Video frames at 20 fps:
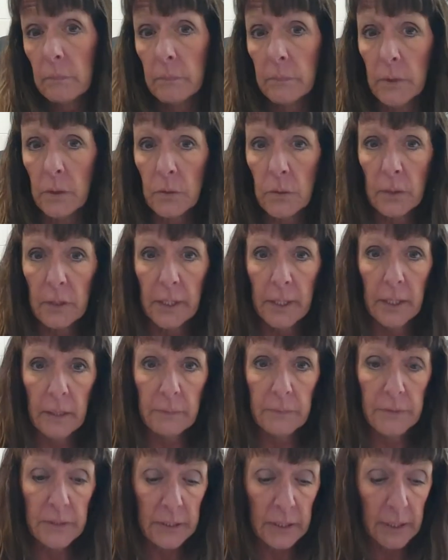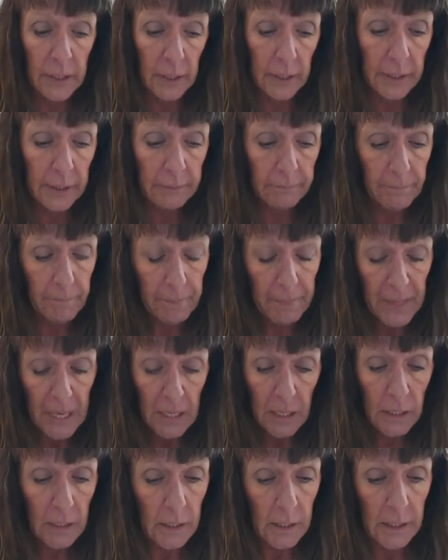those are kind of scary
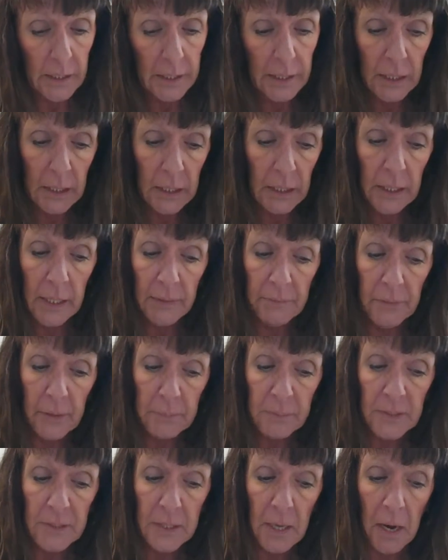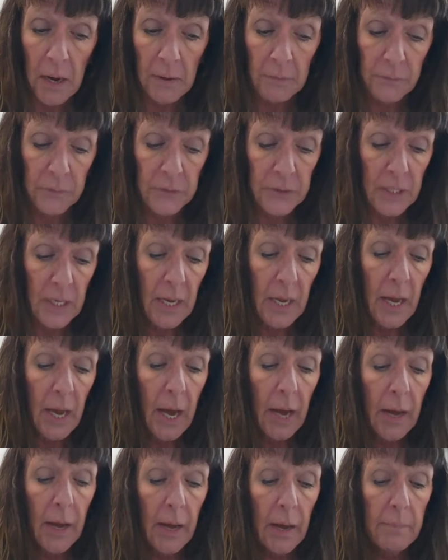in and of themselves.
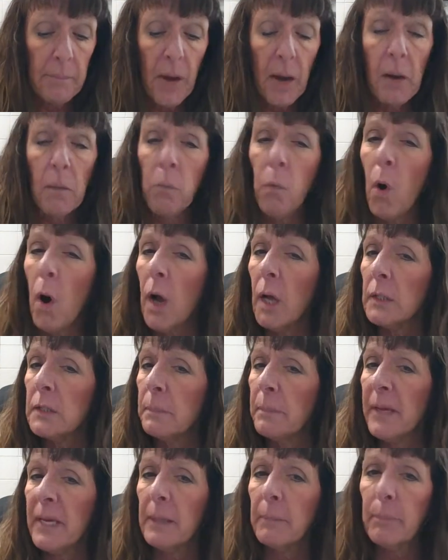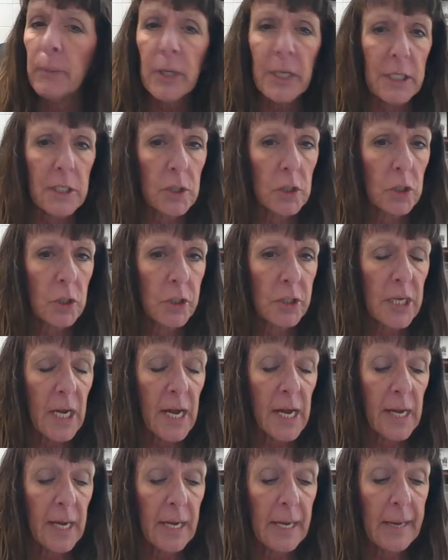Walls being breached
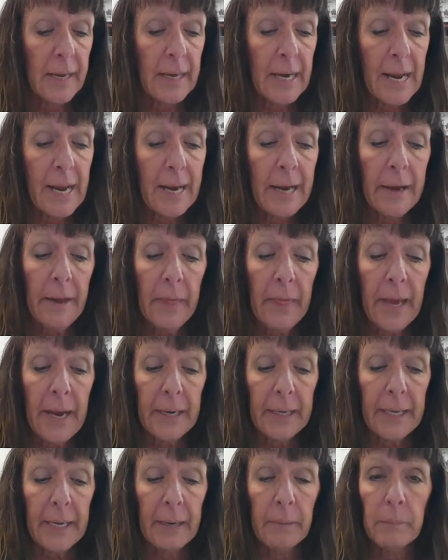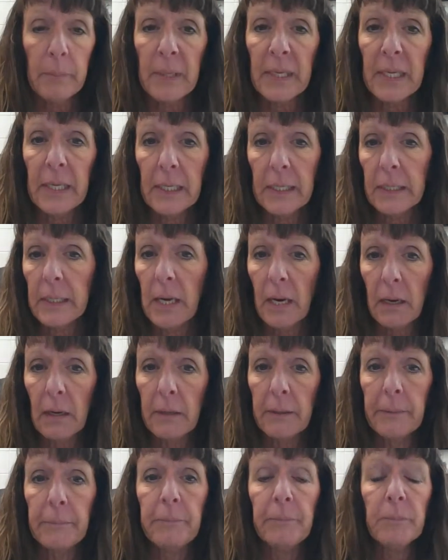and how that can be,
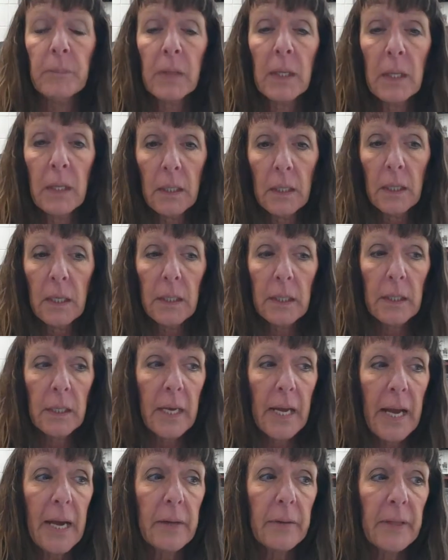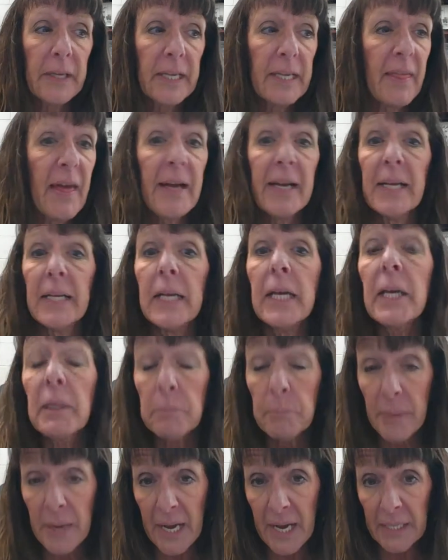that can
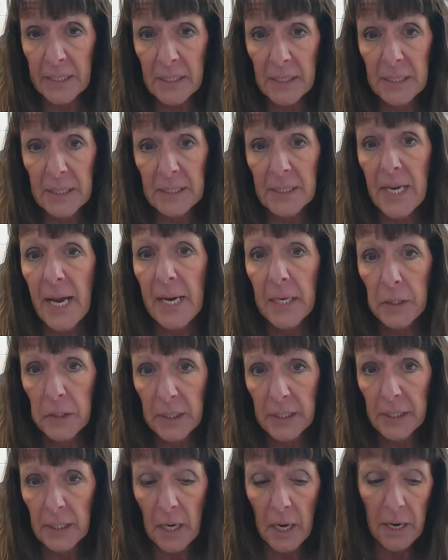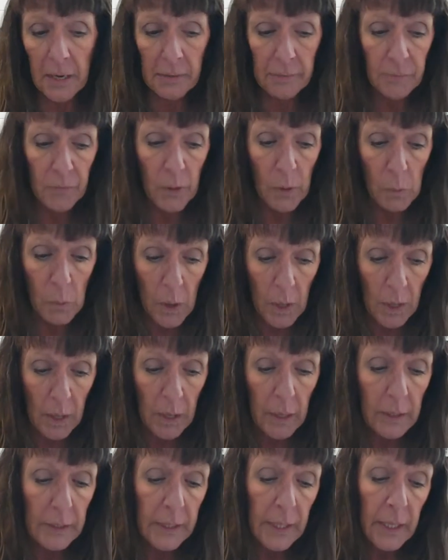impact the integrity of the
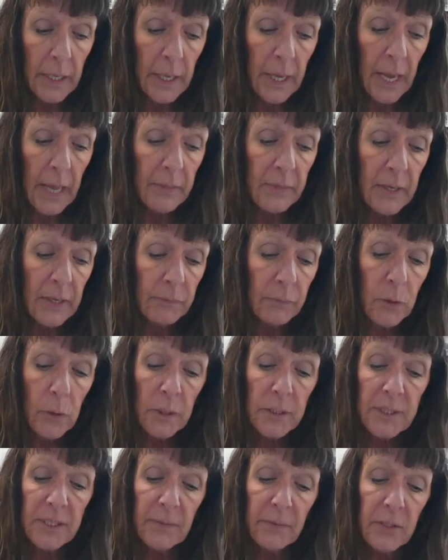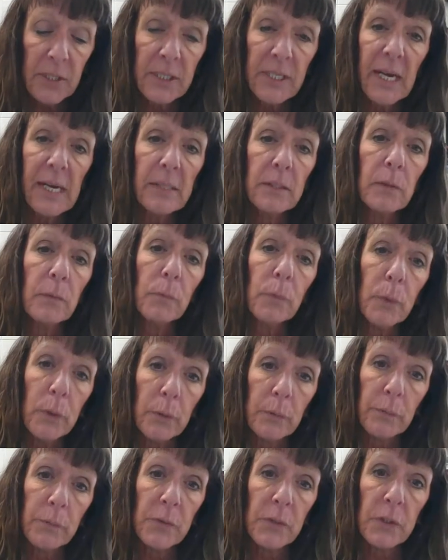wall. And then, of course, different styles of
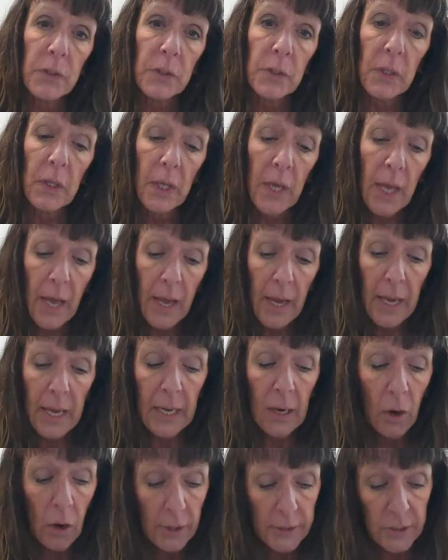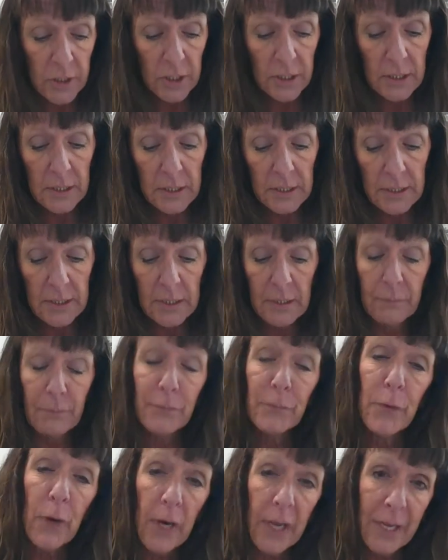roofs and arches and
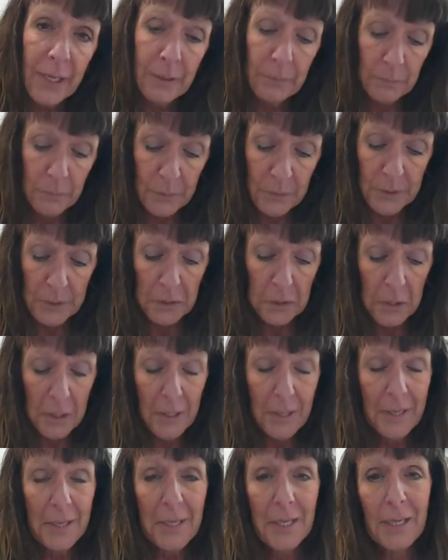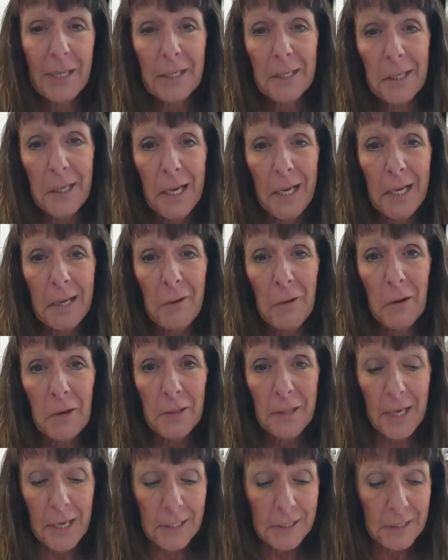frames and all
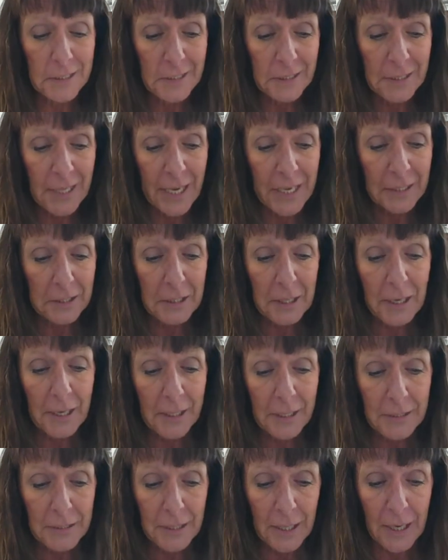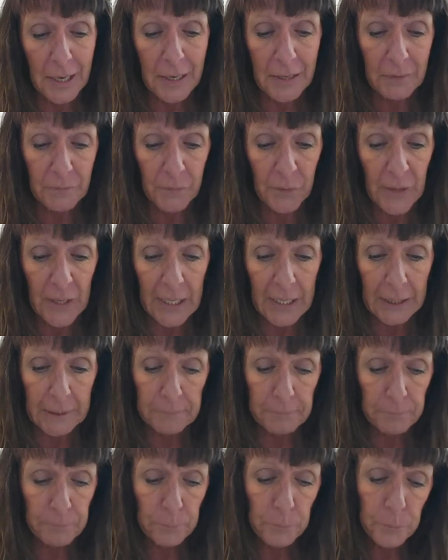that kind of thing.
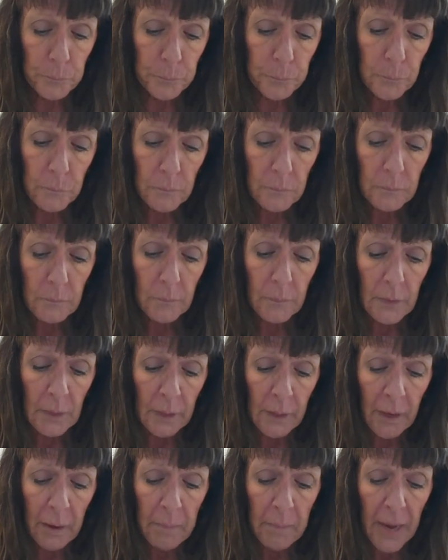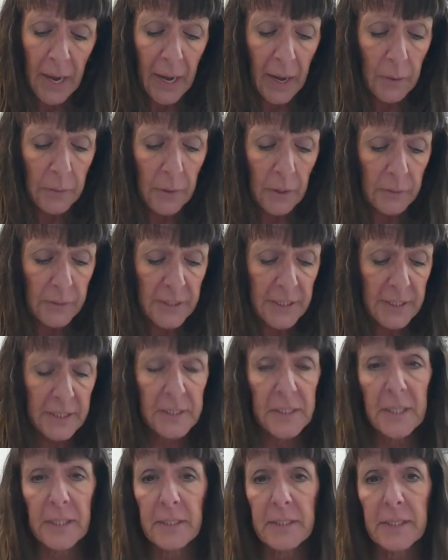How are these
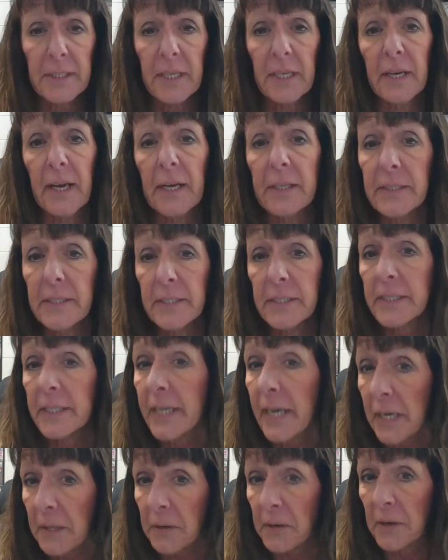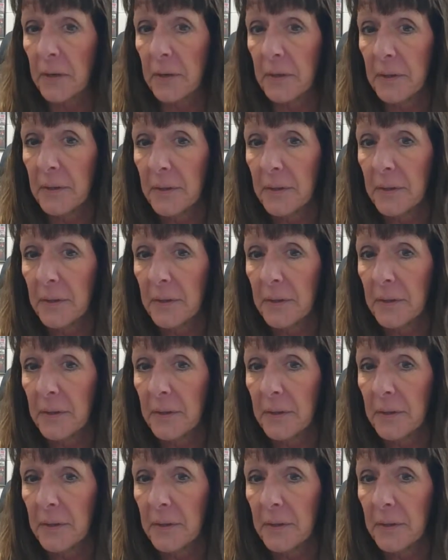things connected together?